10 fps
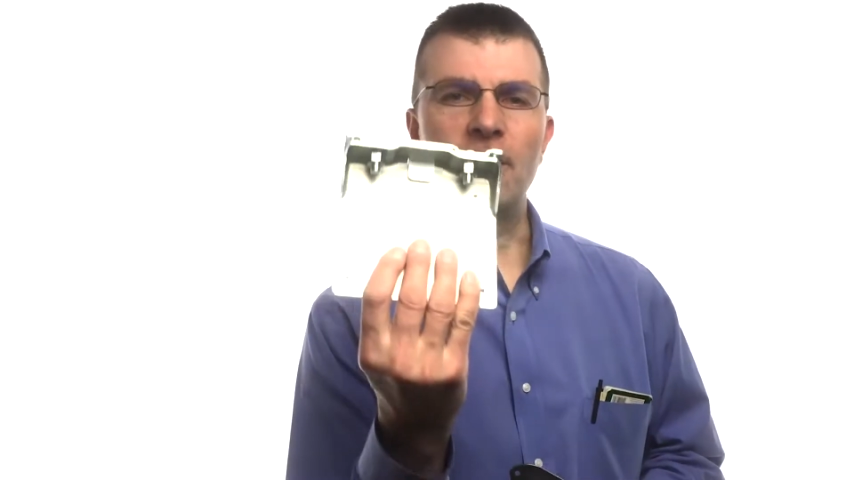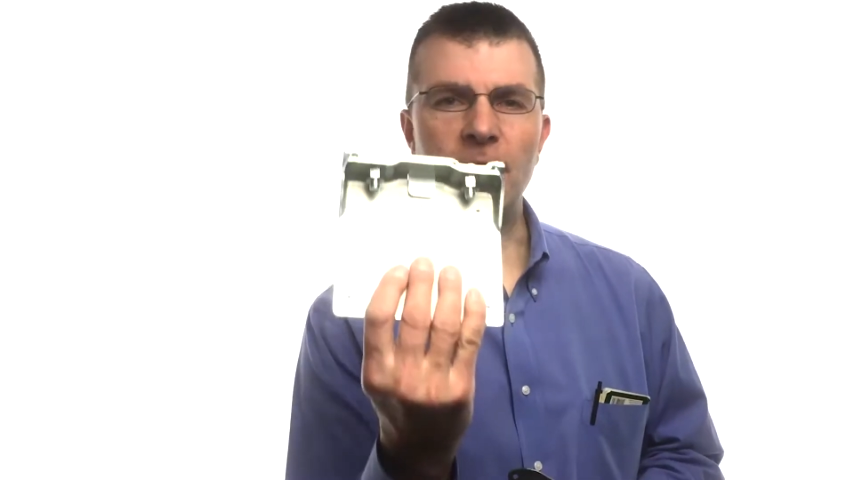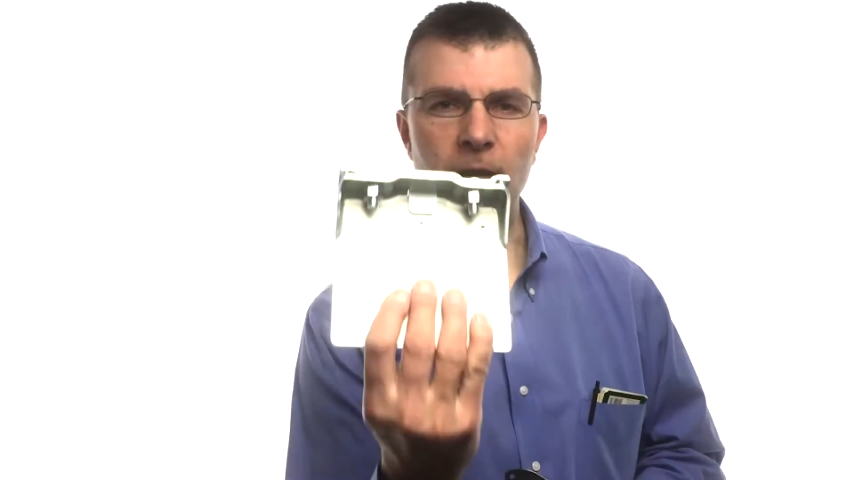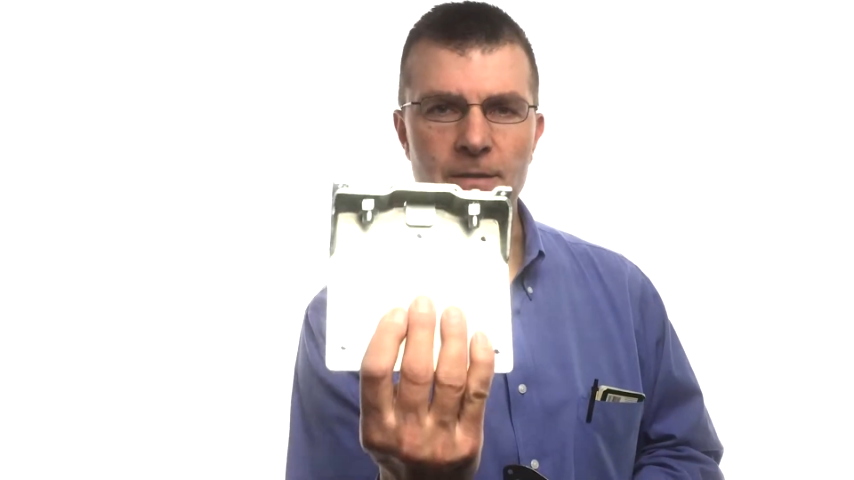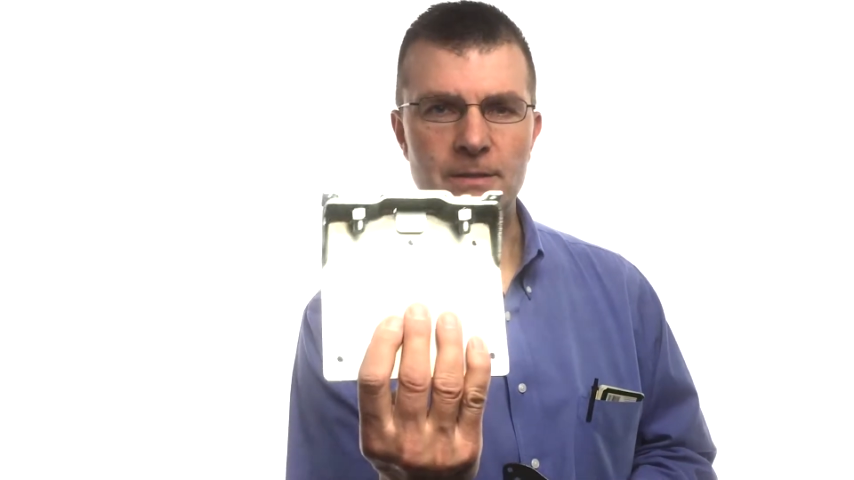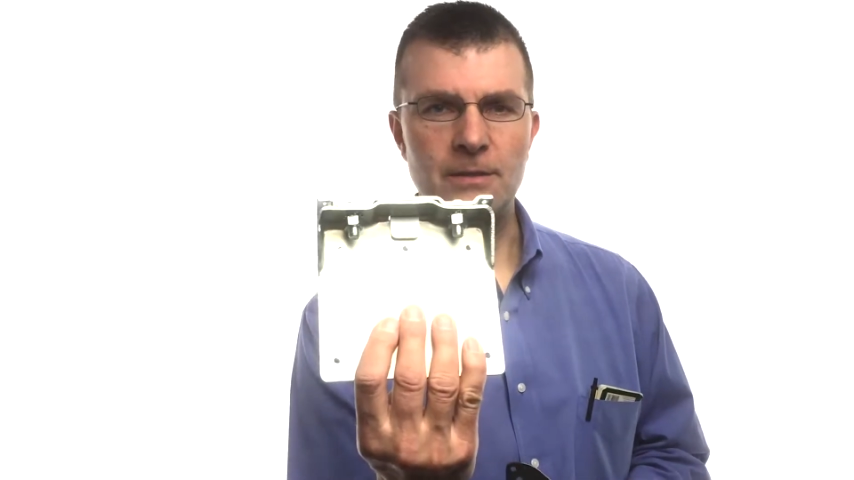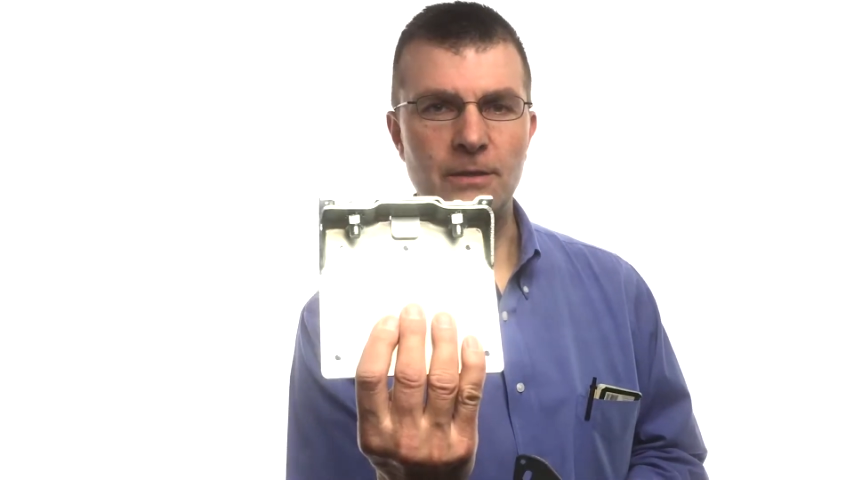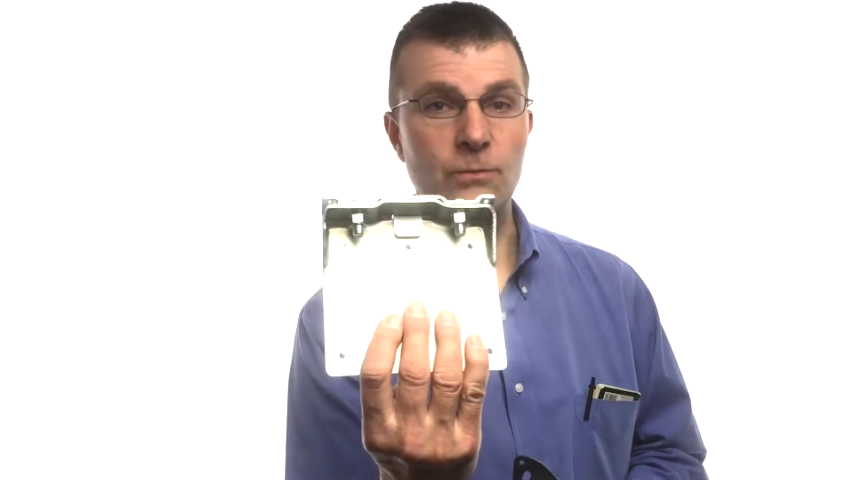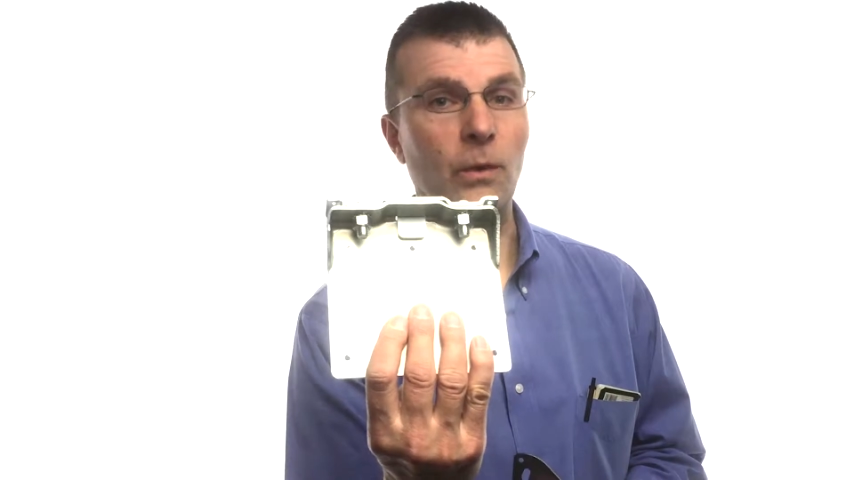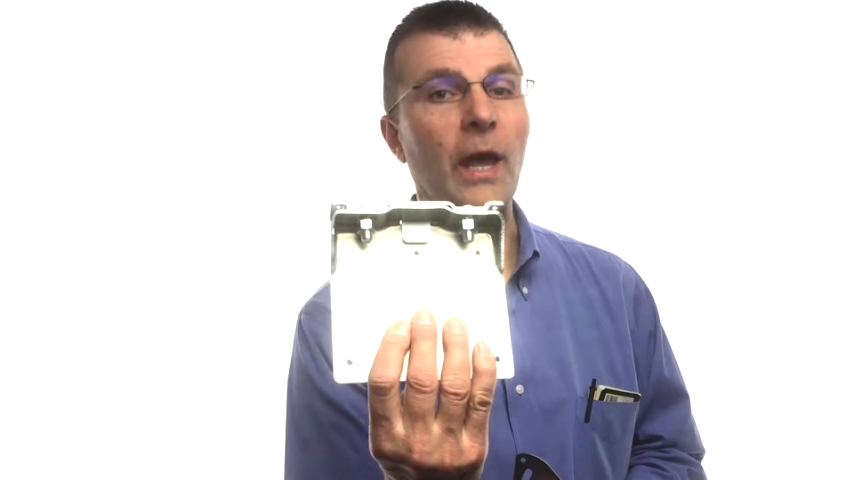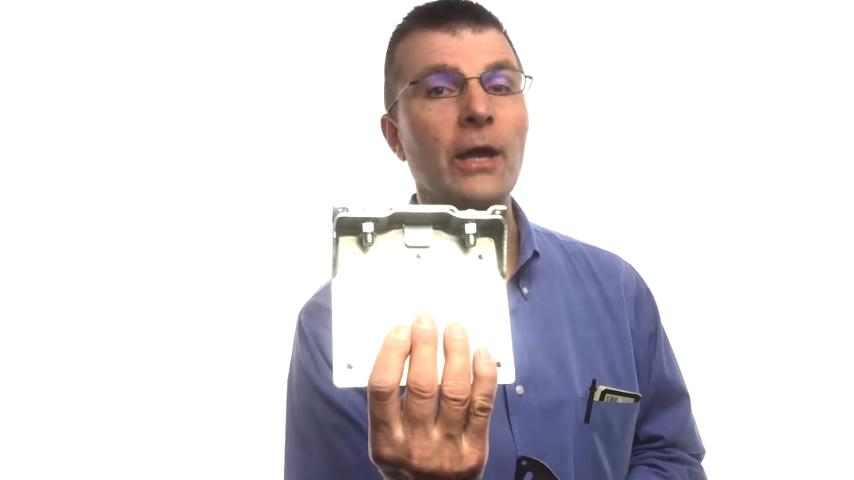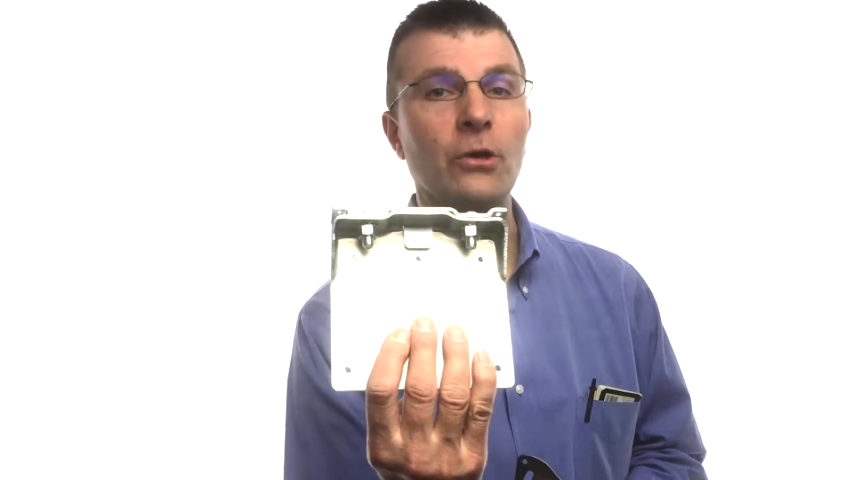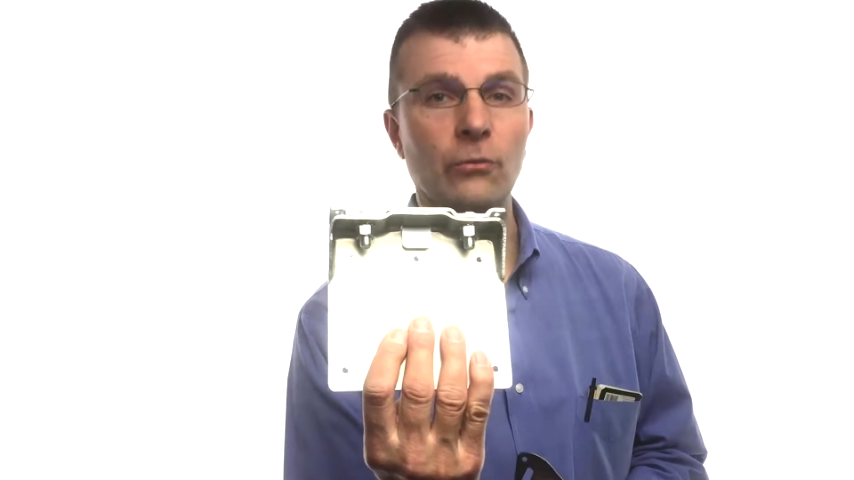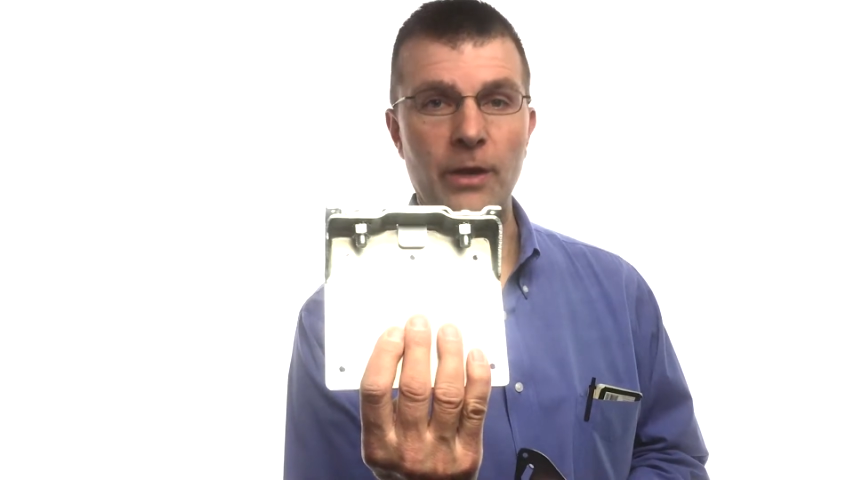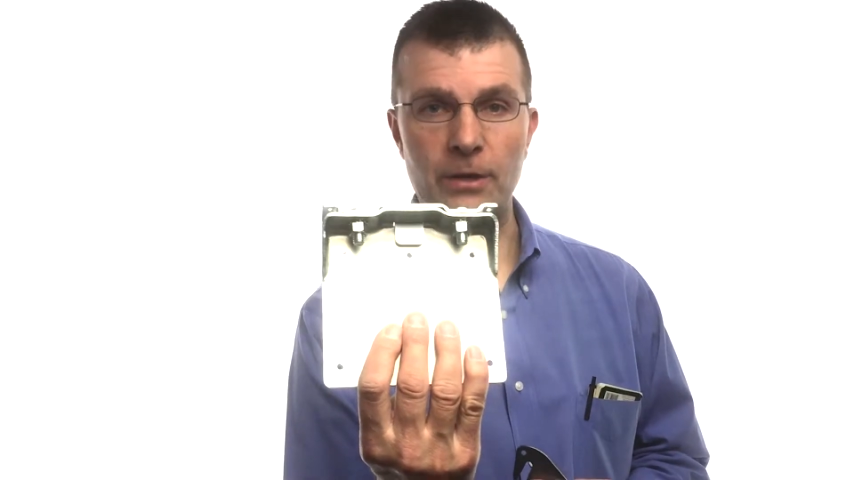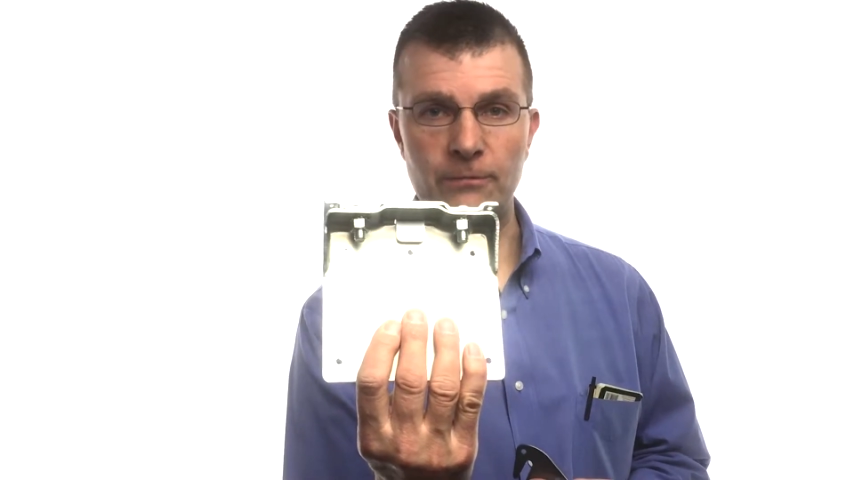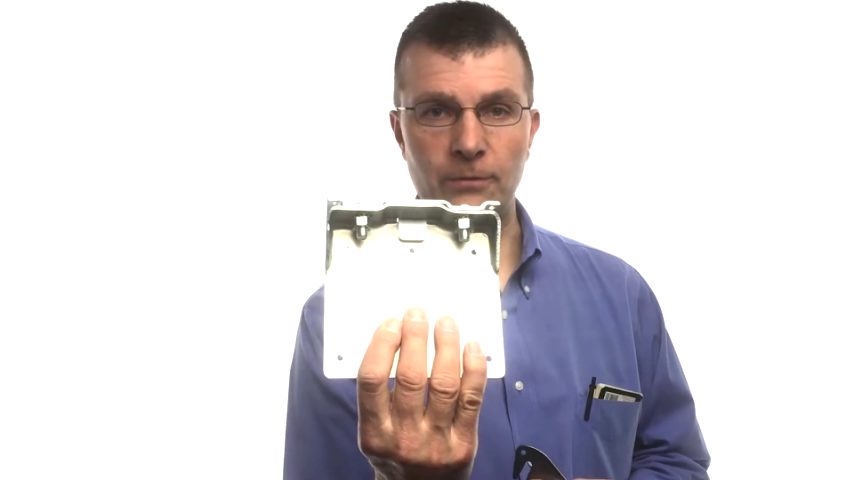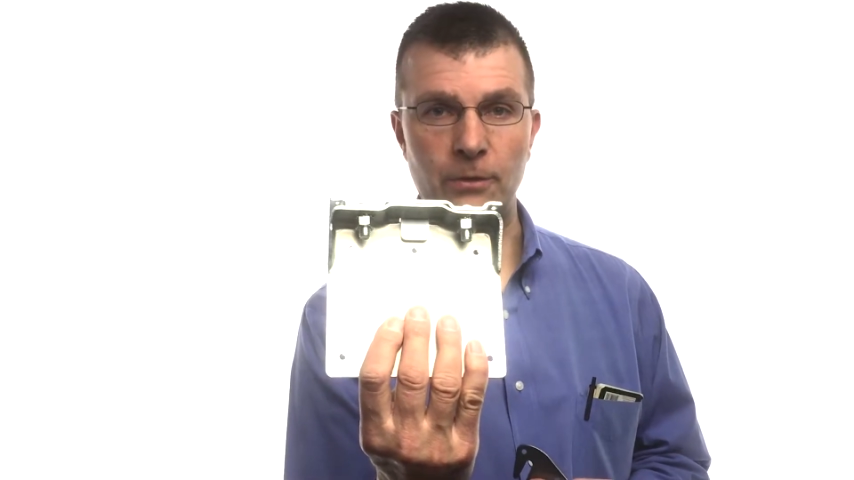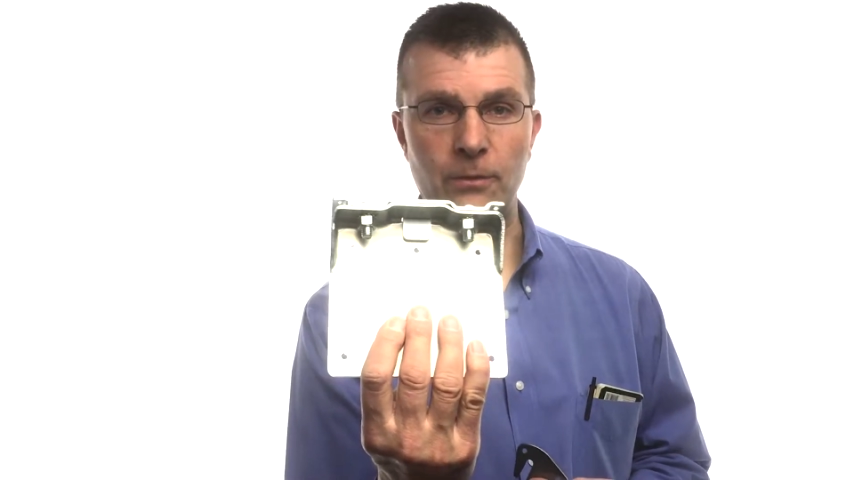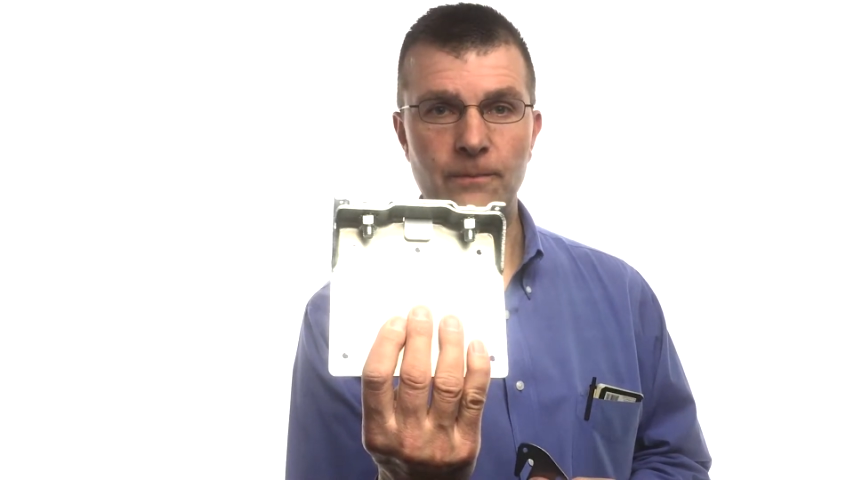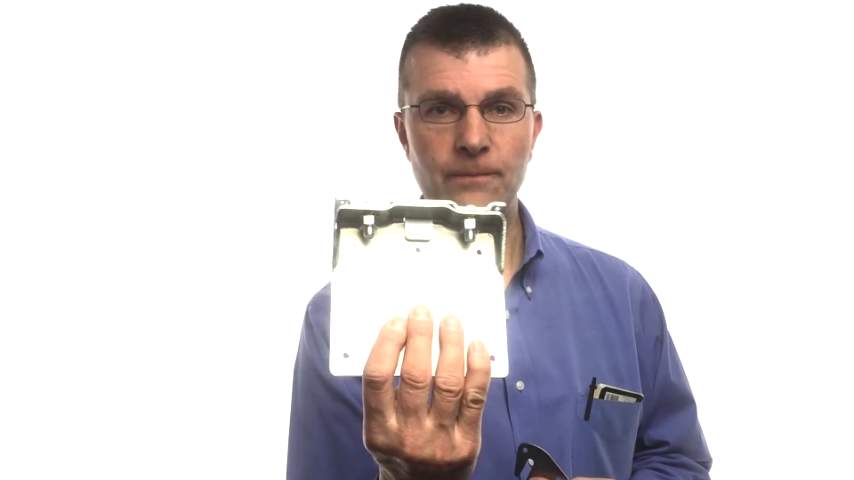This is what I created for you.